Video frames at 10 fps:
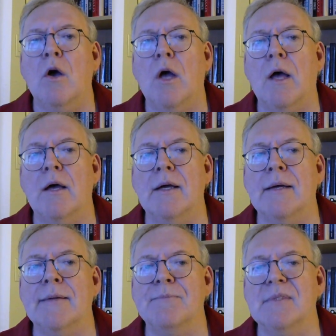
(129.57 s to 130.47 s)

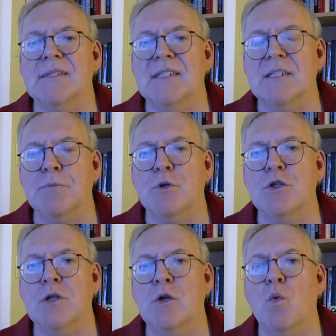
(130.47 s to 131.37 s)
this
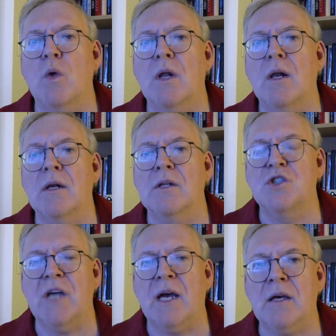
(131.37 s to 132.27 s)
person will
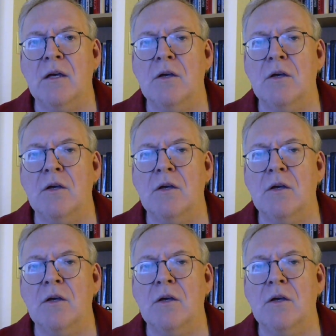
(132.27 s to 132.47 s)
check